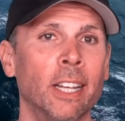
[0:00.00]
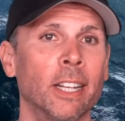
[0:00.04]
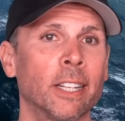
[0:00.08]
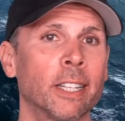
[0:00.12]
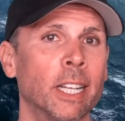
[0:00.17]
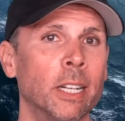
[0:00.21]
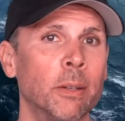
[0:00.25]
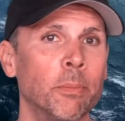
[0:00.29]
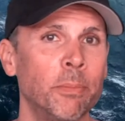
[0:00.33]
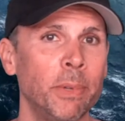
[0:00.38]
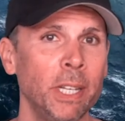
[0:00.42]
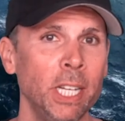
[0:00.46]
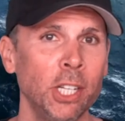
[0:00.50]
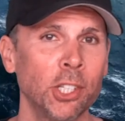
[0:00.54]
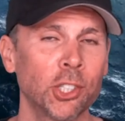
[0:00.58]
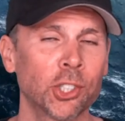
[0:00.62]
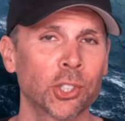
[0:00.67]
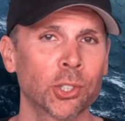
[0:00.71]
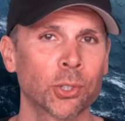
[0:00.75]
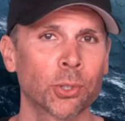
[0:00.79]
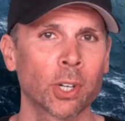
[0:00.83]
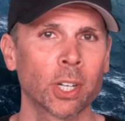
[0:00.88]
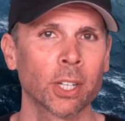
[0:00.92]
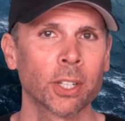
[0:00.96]
then be
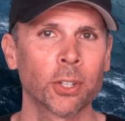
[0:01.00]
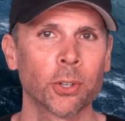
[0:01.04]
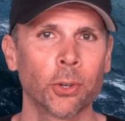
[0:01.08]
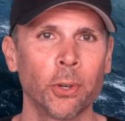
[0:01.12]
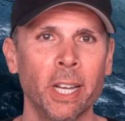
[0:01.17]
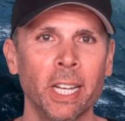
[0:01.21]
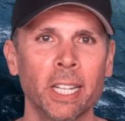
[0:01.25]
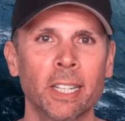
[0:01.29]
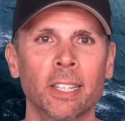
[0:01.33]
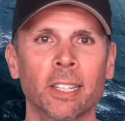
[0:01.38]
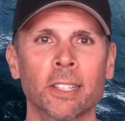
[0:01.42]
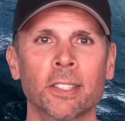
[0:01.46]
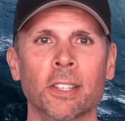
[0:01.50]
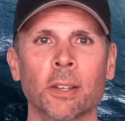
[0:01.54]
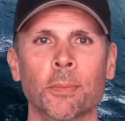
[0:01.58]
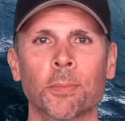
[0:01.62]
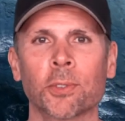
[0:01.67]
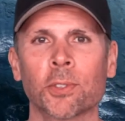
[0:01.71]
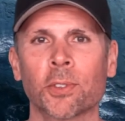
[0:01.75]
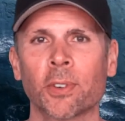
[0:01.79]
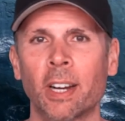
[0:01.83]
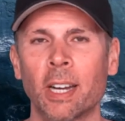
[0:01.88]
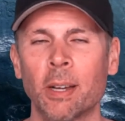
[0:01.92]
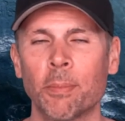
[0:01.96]
sure to hit that
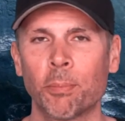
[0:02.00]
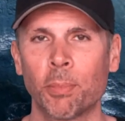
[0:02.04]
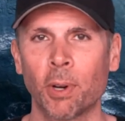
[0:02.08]
subscribe